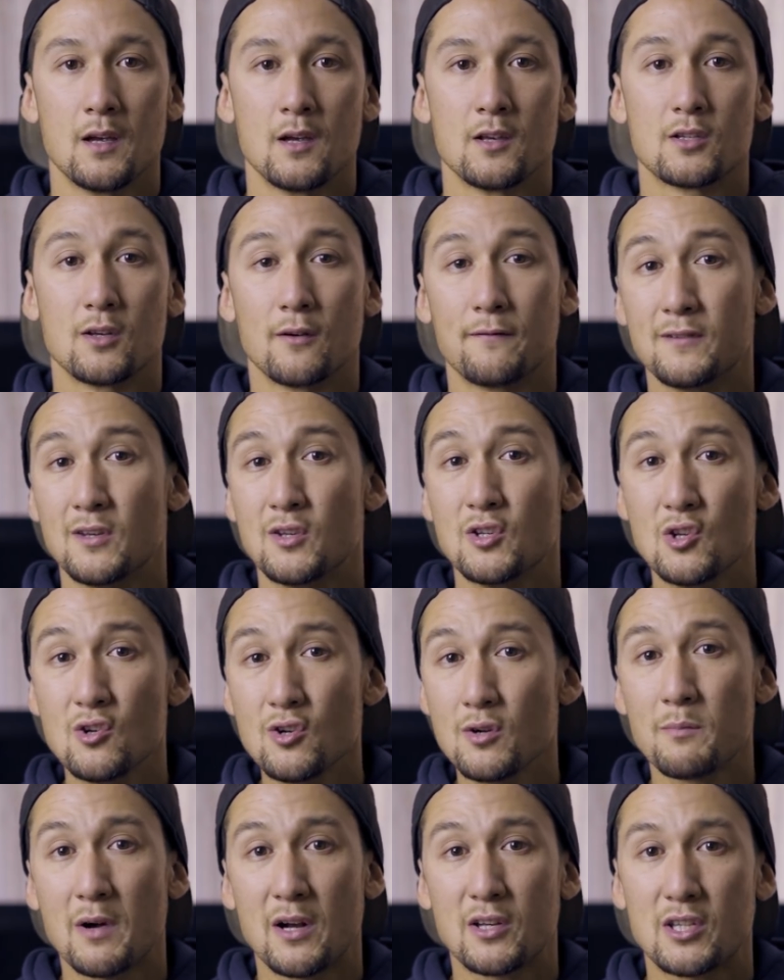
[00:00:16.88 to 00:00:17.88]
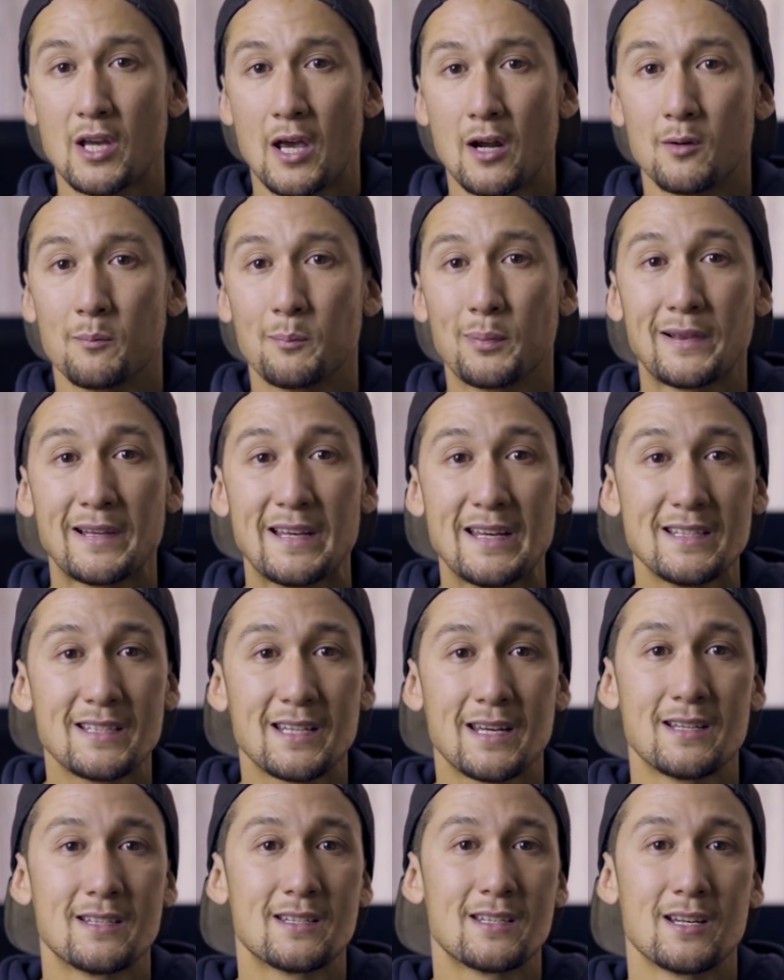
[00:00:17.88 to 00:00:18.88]
So if you're new to my channel, please
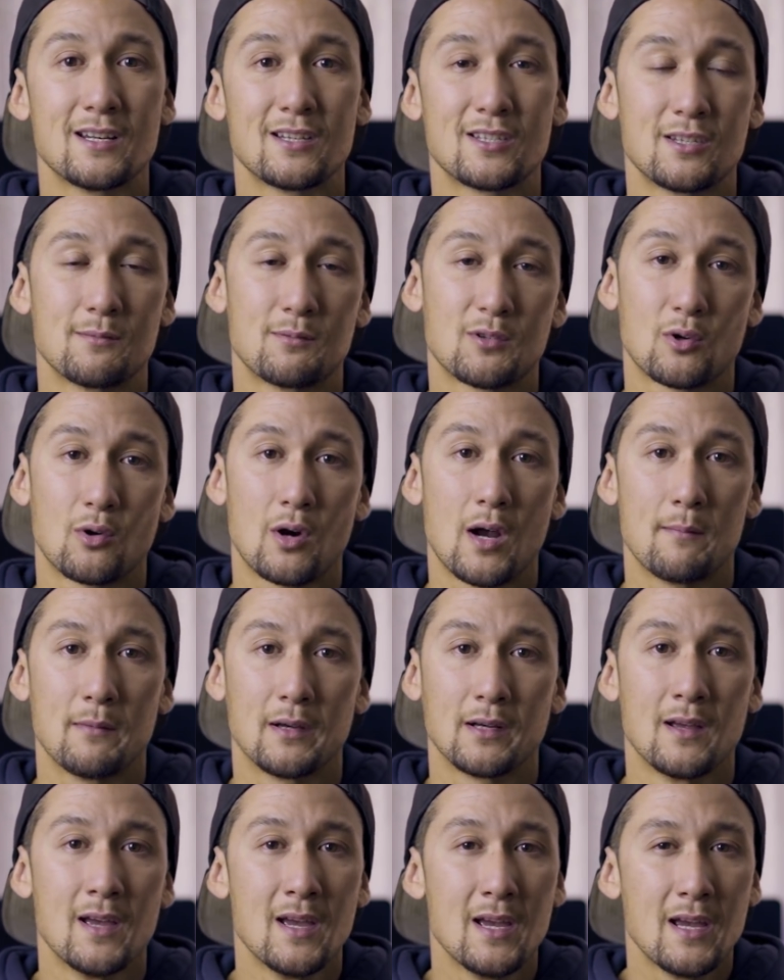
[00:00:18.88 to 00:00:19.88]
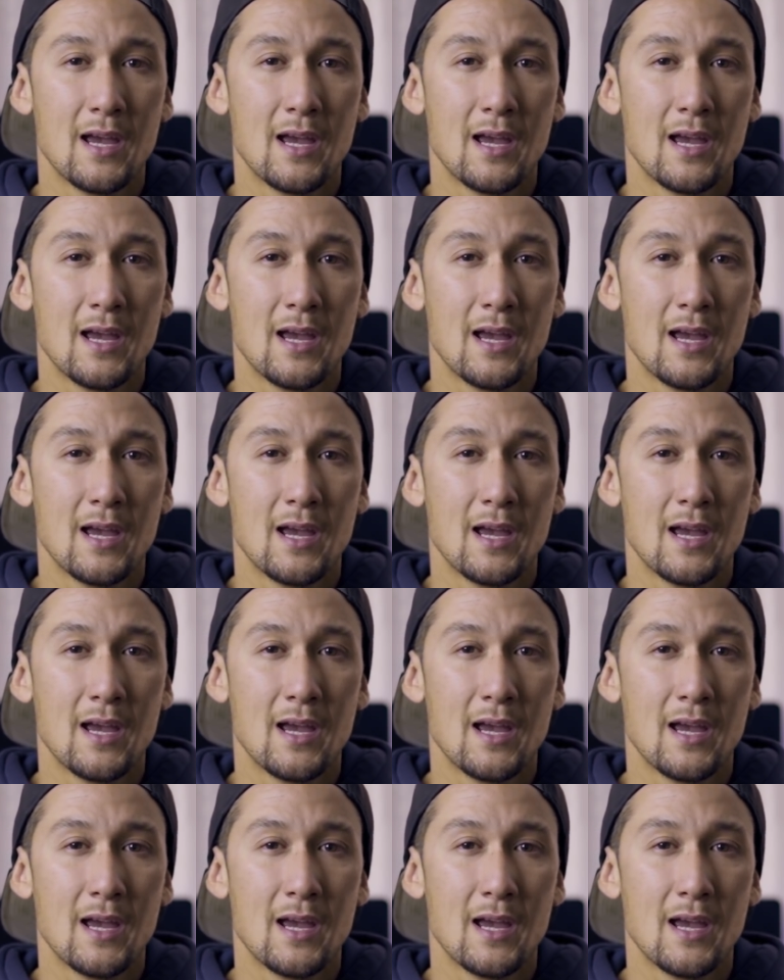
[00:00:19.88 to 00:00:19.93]
consider subscribing.